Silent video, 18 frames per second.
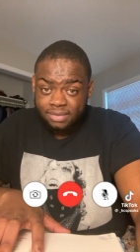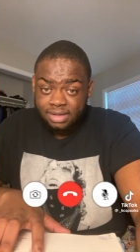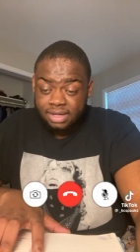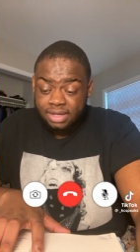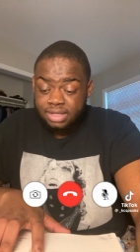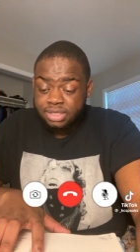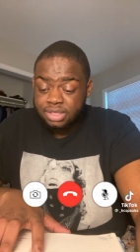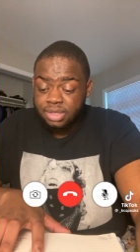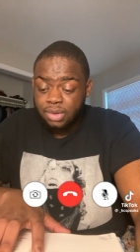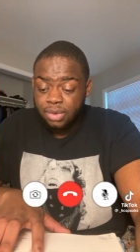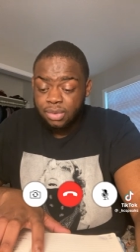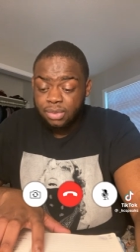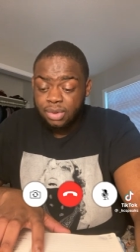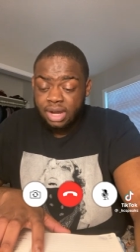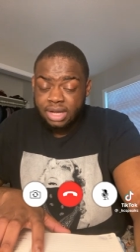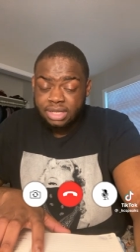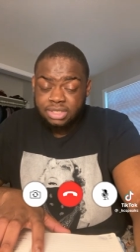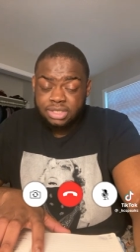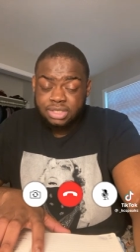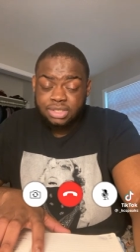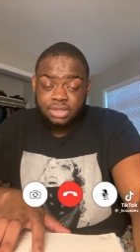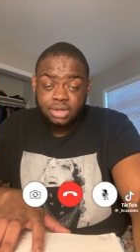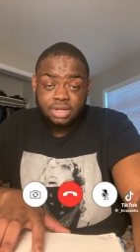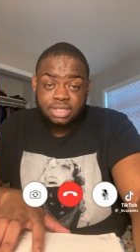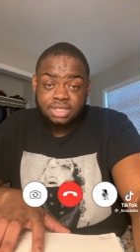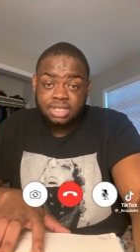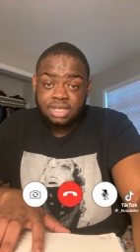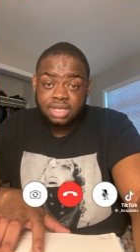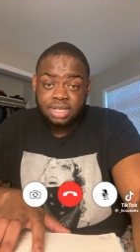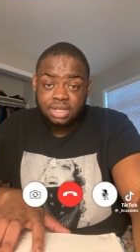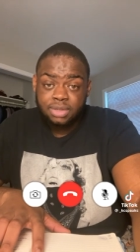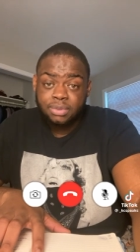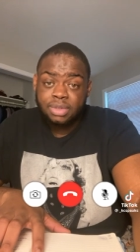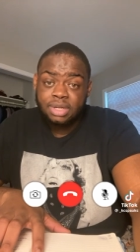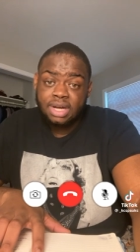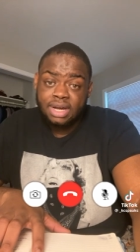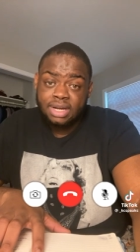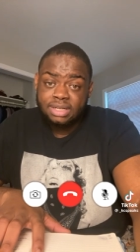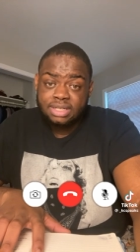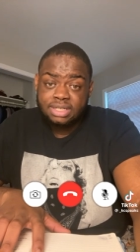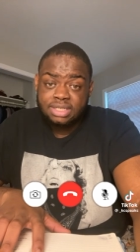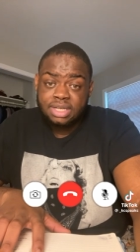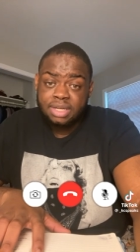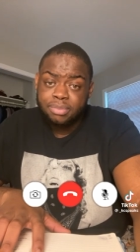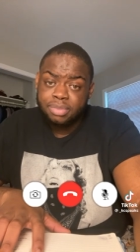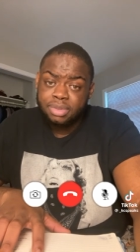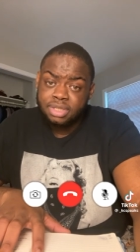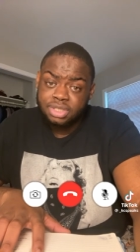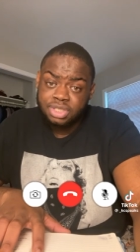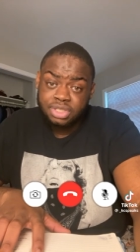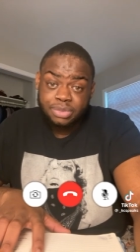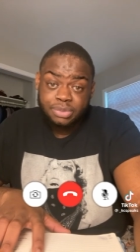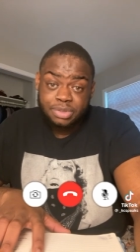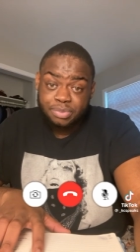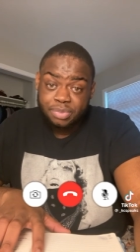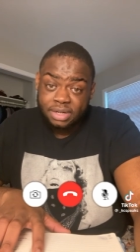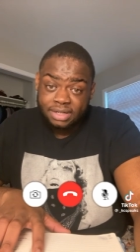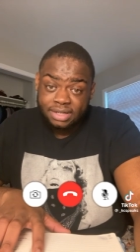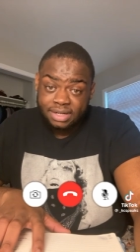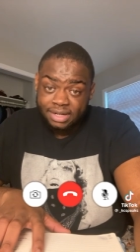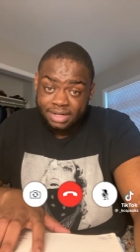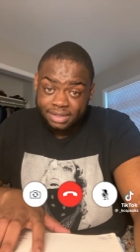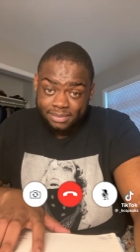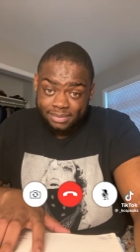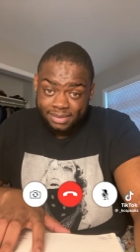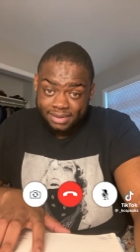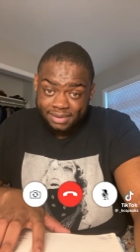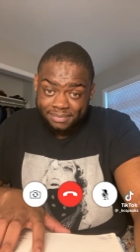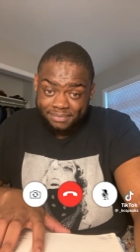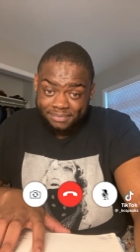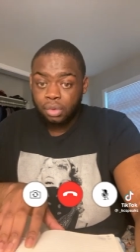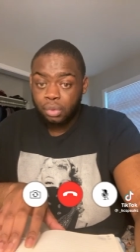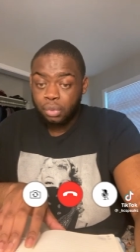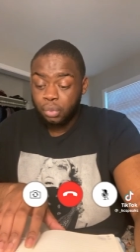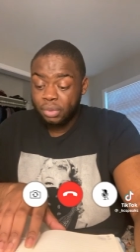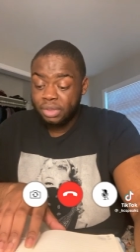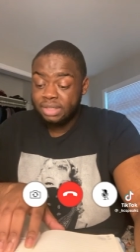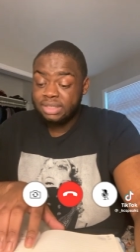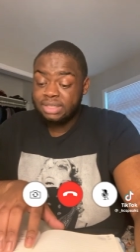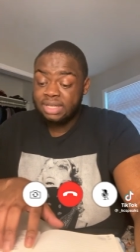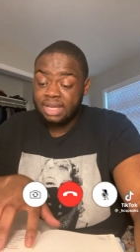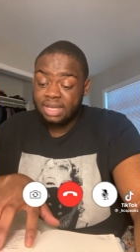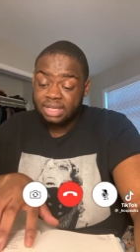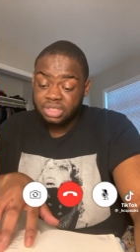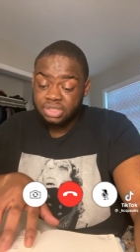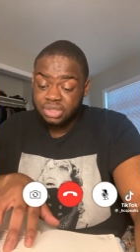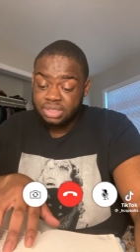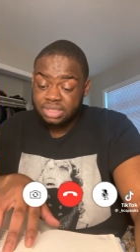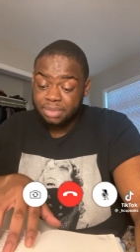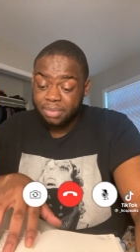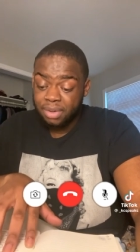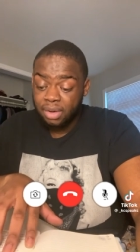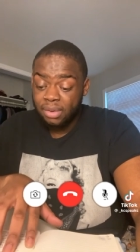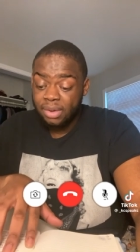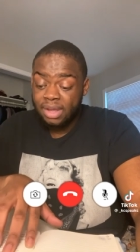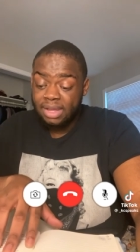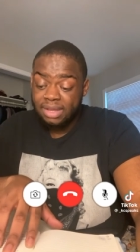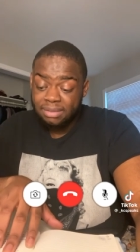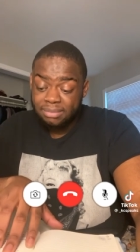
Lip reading: So I just started to kill her with kindness, and plus she was pregnant anyway. When Deja is about 8